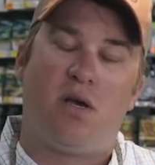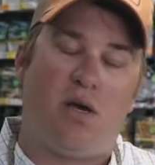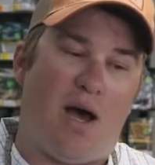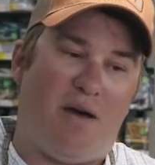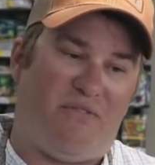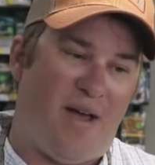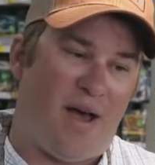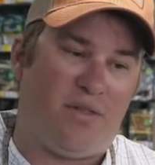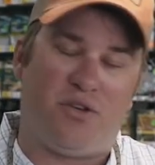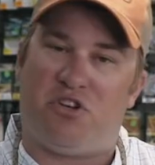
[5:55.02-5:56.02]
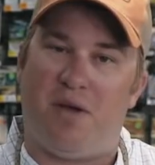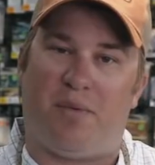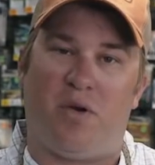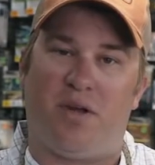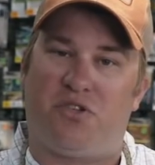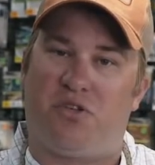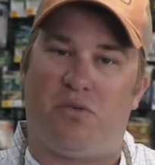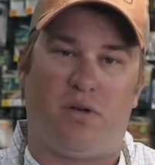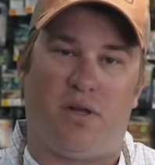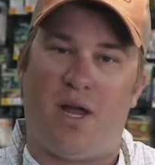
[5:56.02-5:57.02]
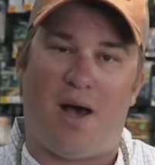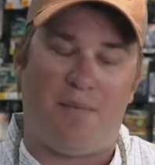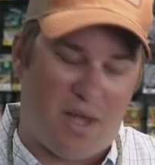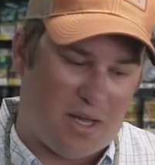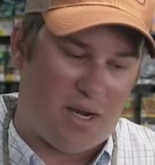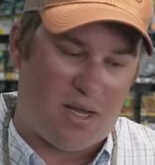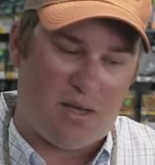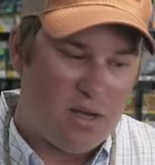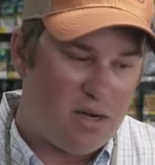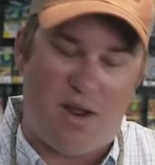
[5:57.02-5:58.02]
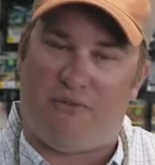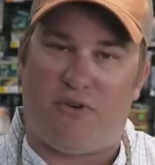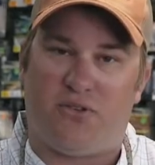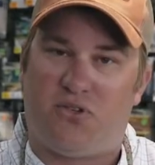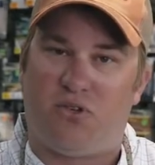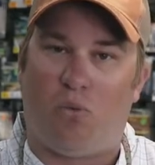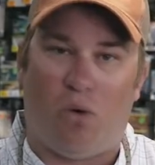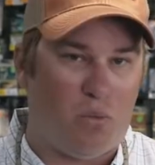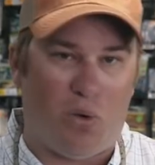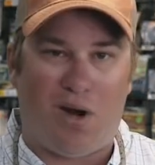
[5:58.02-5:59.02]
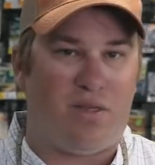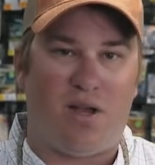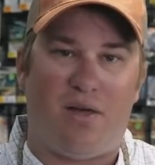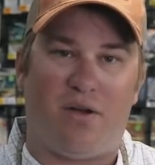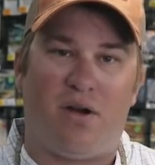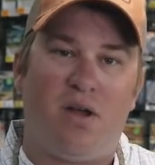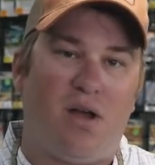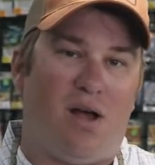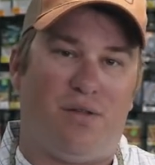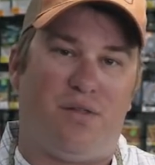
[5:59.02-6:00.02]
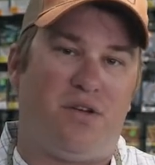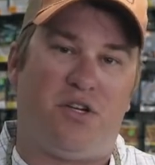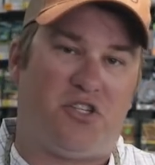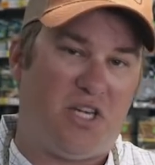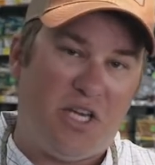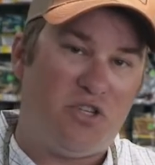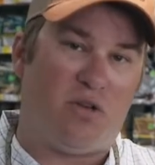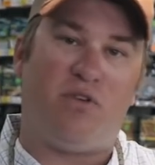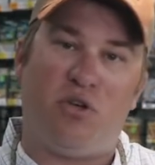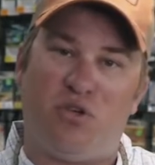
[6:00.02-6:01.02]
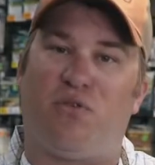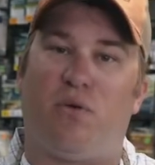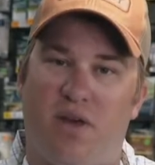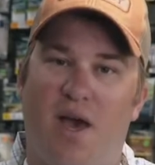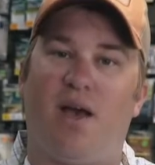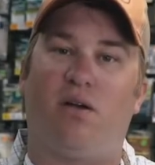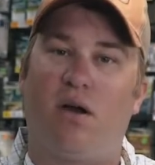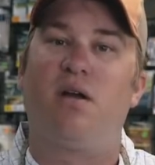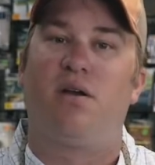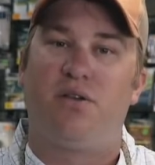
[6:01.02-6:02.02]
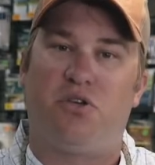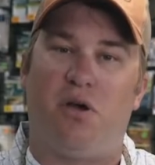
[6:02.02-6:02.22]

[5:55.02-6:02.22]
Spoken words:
And I found this tippet rings to really not make any difference one way or the other than just ease of use for the angler. So